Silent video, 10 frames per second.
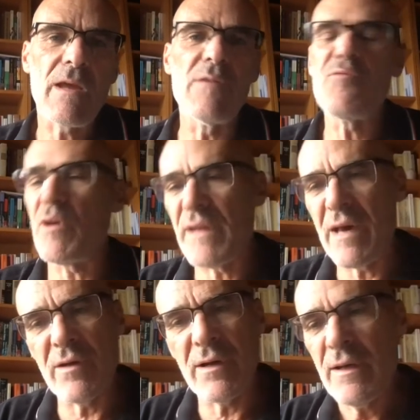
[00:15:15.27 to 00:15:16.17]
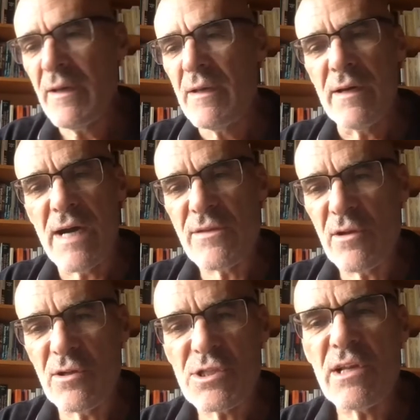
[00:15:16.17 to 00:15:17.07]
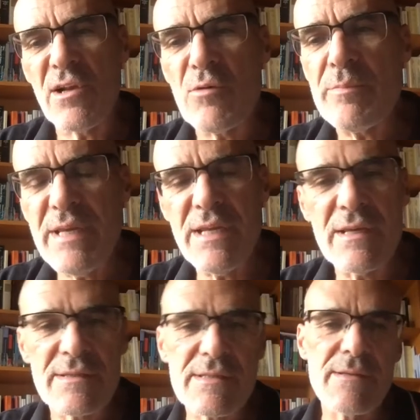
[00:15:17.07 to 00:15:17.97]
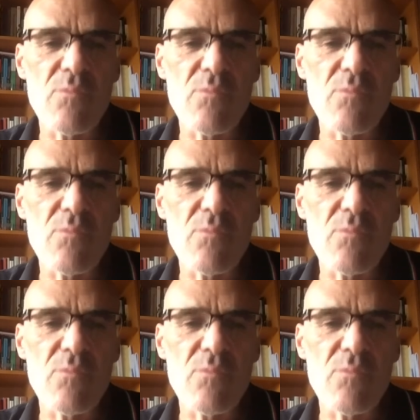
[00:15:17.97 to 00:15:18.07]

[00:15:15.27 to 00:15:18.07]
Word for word: of whatever ideological obedience